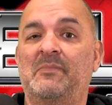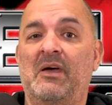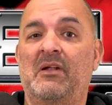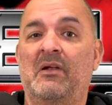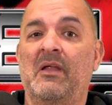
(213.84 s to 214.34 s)

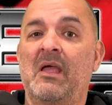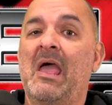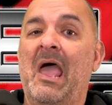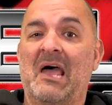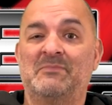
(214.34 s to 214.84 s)
better,
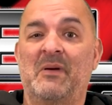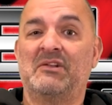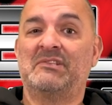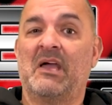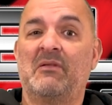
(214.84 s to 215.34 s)
has
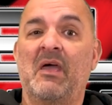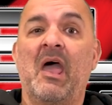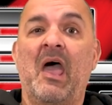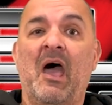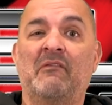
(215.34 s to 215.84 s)
better sound,
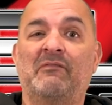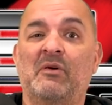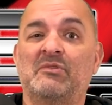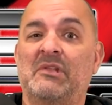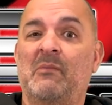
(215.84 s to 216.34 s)

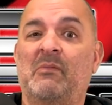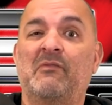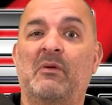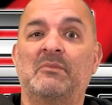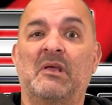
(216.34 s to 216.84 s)
outflows and
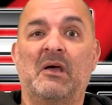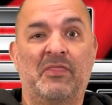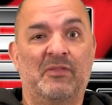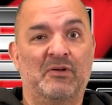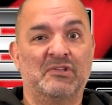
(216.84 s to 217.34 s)
outperforms a
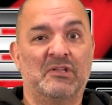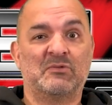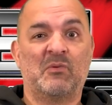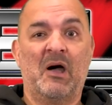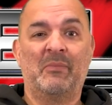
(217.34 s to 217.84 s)
third gen
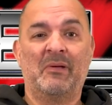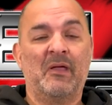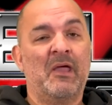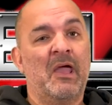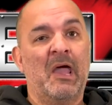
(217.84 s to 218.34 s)
swap.